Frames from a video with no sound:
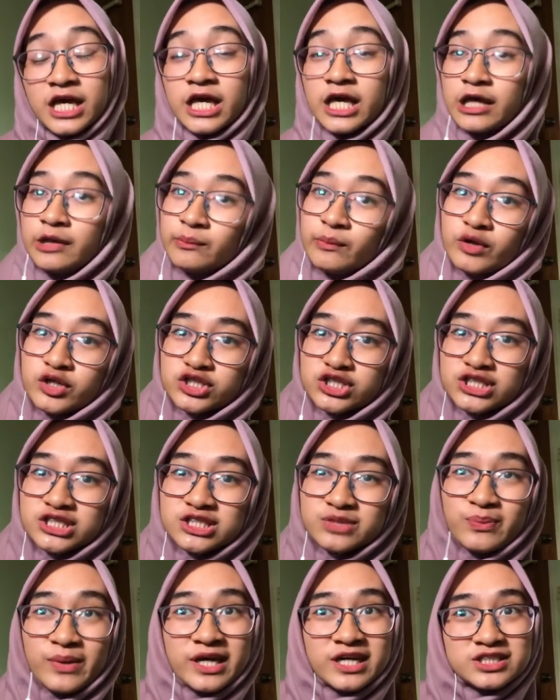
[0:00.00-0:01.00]

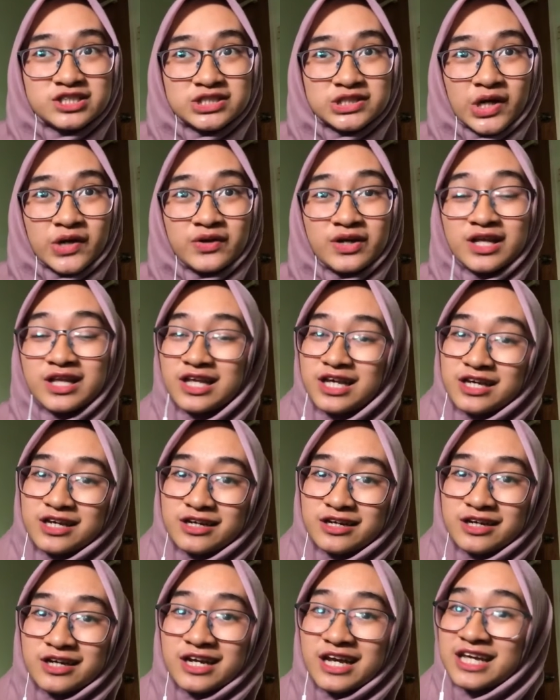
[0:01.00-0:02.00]
Emotions make a story
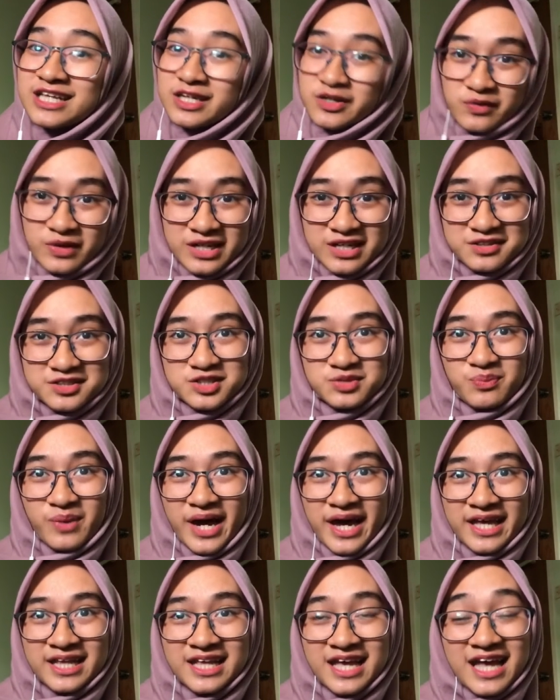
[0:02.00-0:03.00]
linger in a reader's mind,